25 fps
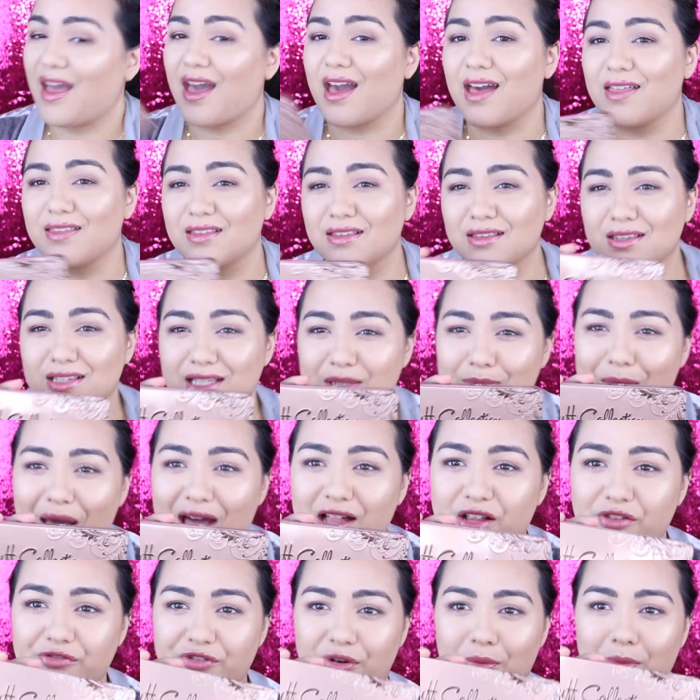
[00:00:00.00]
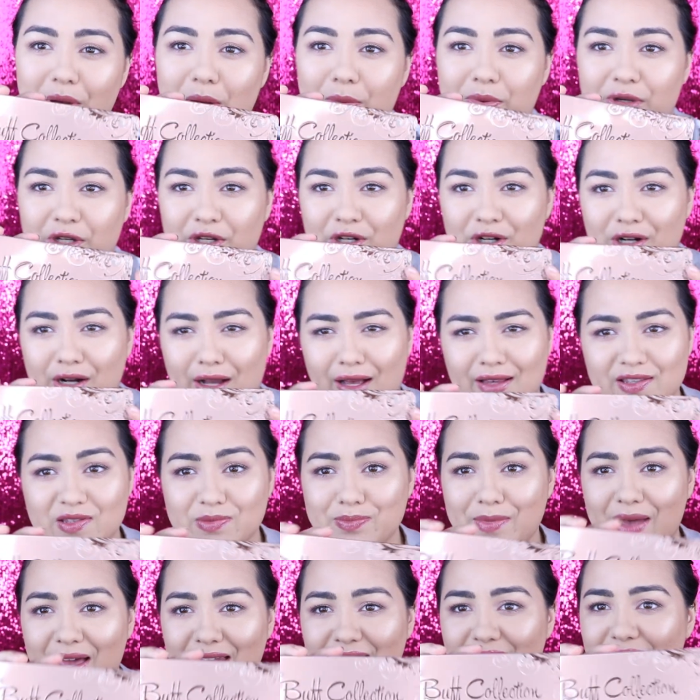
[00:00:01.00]
And then this palette from Pure
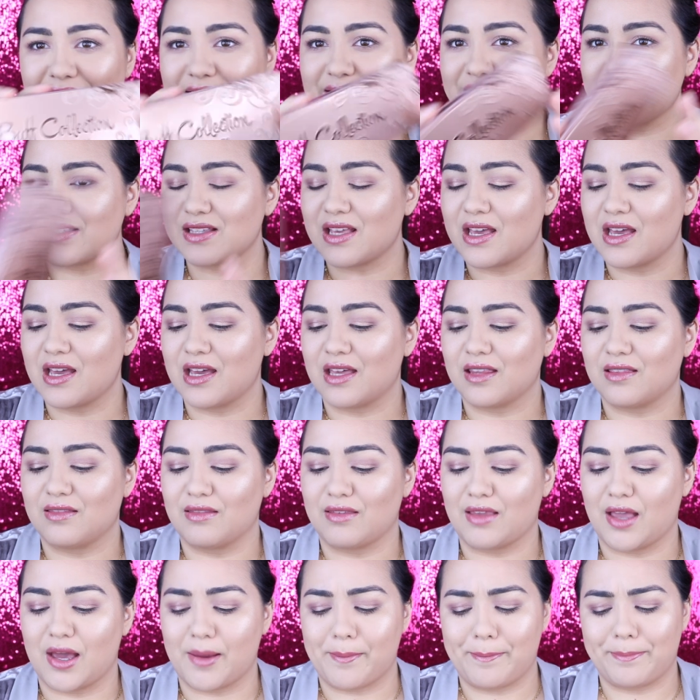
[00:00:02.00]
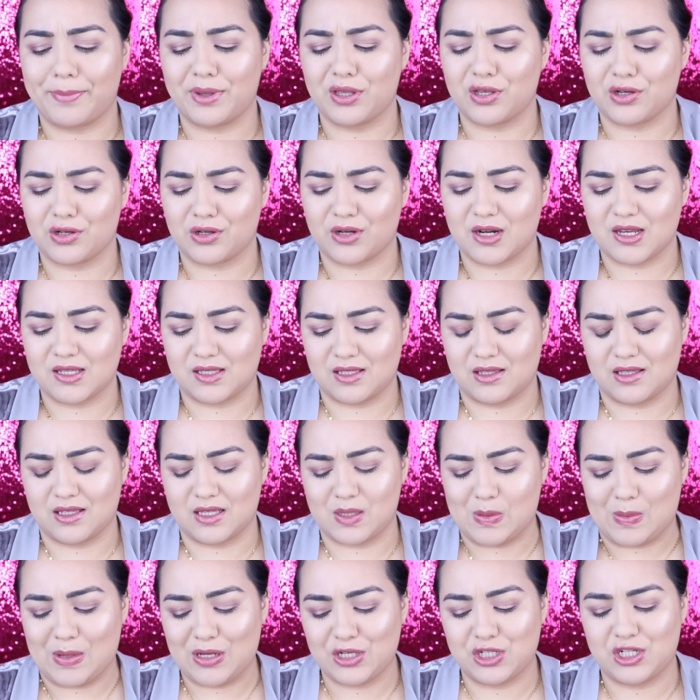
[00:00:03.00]
Cosmetics not pure as in the
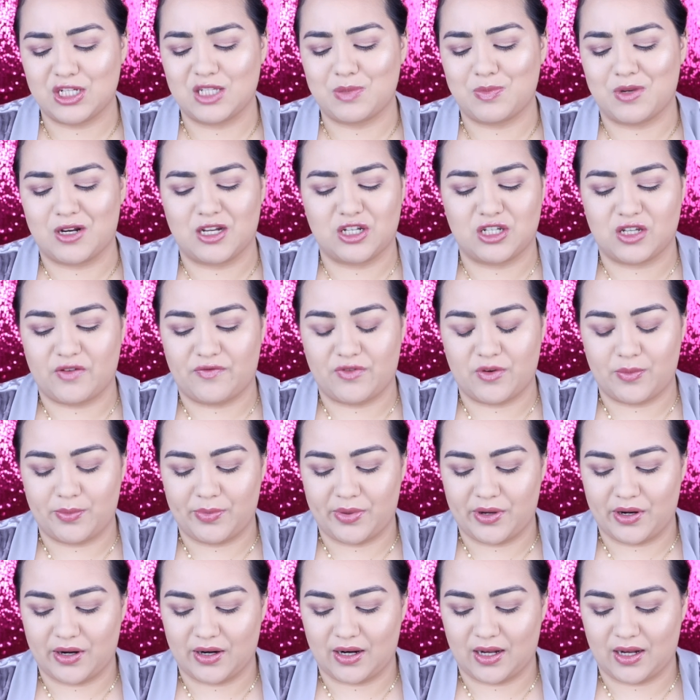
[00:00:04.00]
sponges, but a different pure